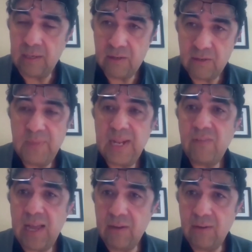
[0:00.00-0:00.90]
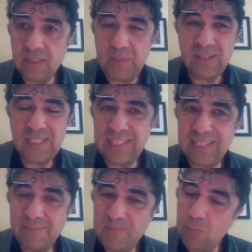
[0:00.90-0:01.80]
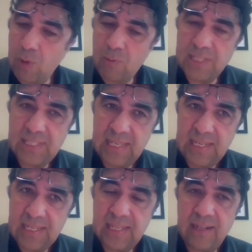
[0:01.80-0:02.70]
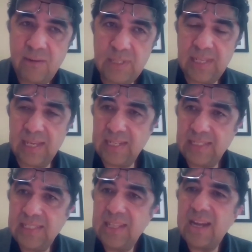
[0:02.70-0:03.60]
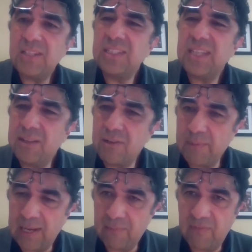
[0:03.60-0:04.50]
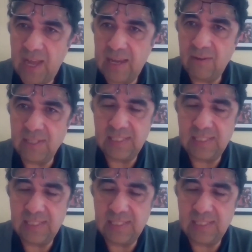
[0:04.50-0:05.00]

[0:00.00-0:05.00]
criminal violence, because what we're seeing, as Sandra was saying, this is large-scale criminal violence.